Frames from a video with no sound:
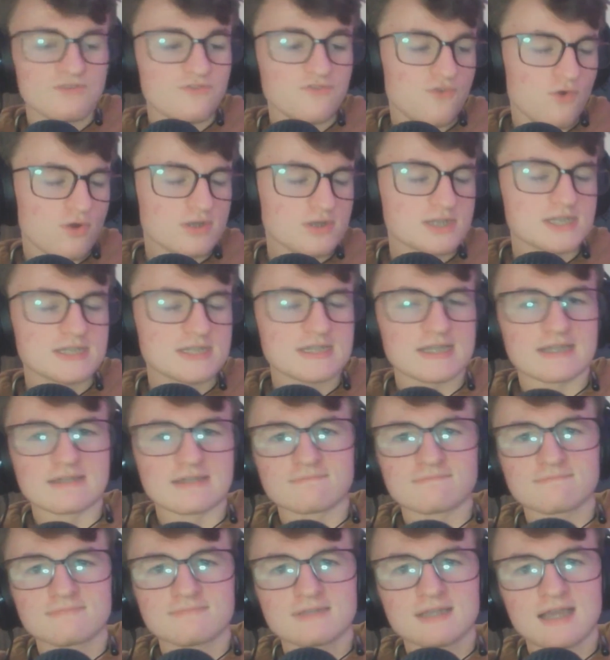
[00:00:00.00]
Forced
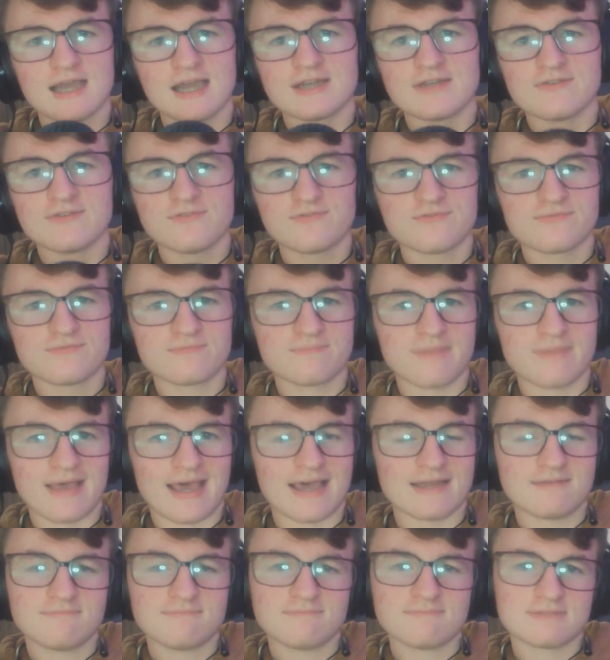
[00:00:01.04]
and kind of
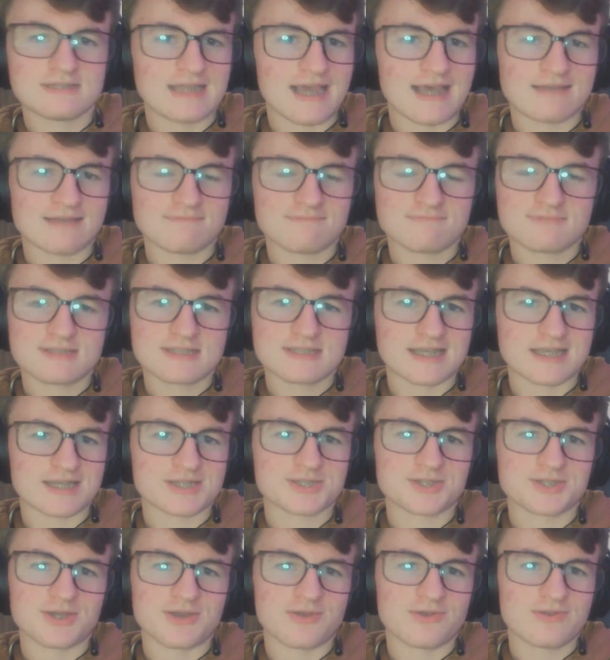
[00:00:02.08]
bad dad
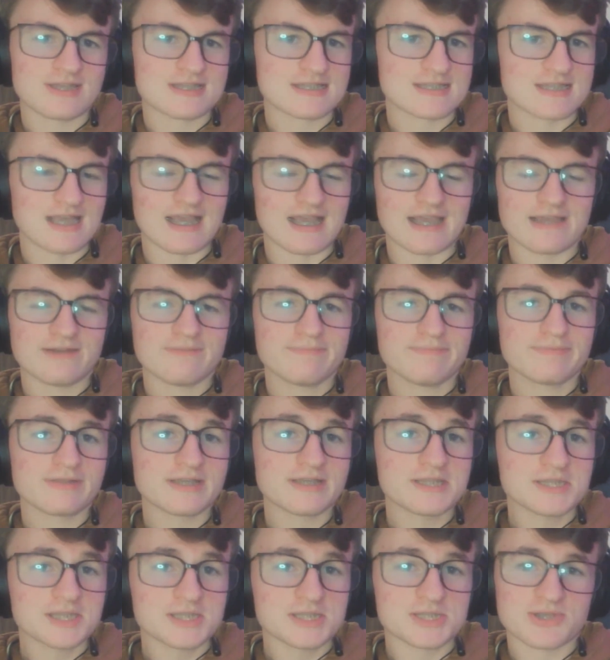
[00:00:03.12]
sex joke aside,
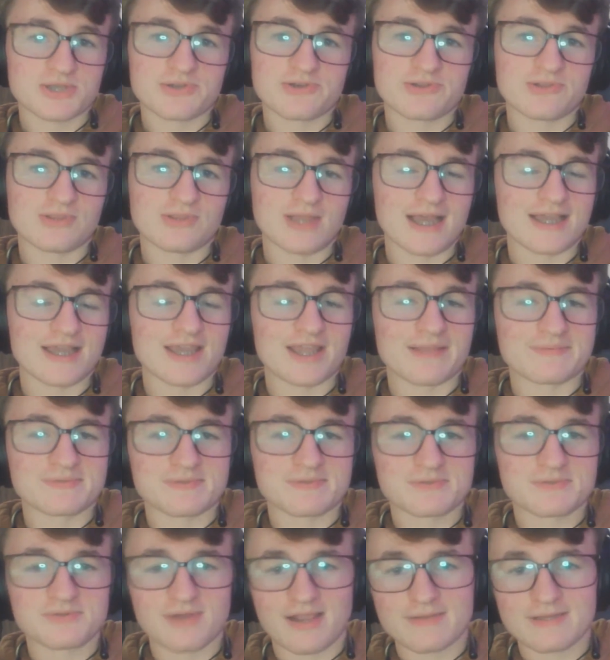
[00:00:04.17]
please consider liking and
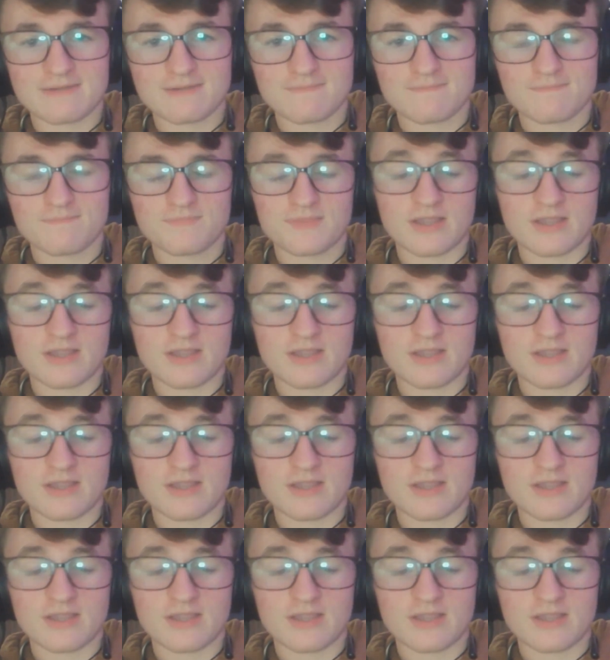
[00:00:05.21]
subscribing.